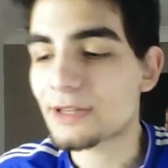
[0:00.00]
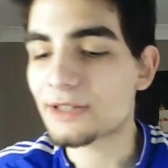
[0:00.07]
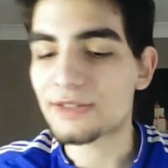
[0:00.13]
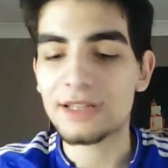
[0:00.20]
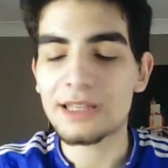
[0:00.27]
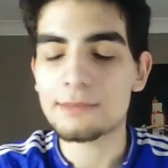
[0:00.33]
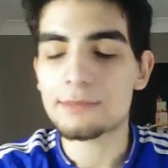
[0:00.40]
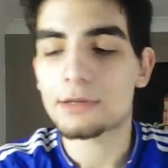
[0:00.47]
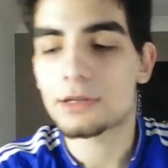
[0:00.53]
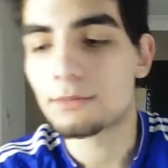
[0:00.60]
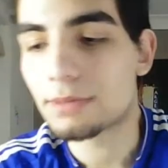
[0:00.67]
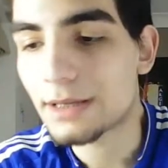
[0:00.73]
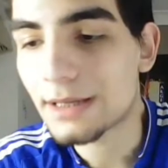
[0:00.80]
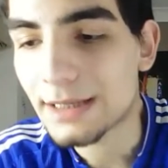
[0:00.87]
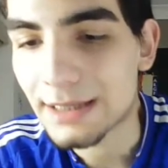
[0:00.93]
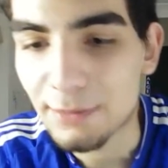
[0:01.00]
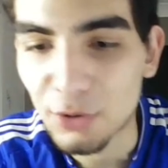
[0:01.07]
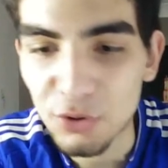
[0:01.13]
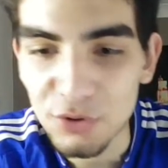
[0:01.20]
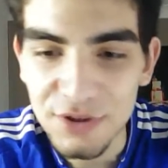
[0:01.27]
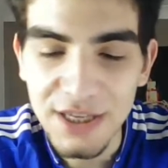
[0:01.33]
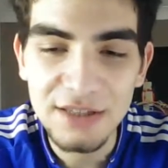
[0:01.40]
Saliba completely
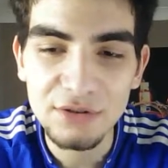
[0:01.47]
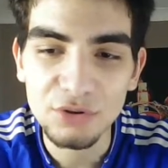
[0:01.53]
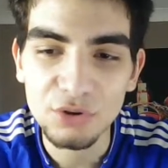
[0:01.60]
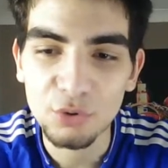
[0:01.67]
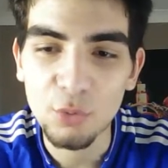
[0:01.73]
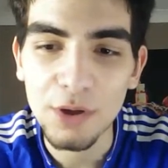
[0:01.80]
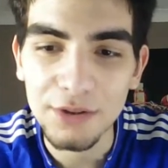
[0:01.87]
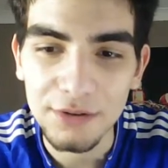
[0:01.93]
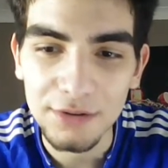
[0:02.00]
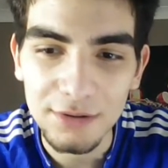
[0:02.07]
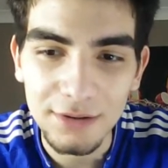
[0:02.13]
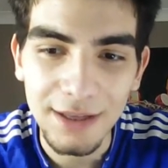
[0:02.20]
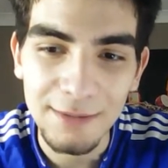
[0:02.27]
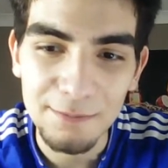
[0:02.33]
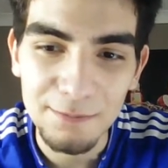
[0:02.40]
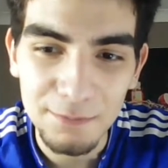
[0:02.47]
because he's not the one like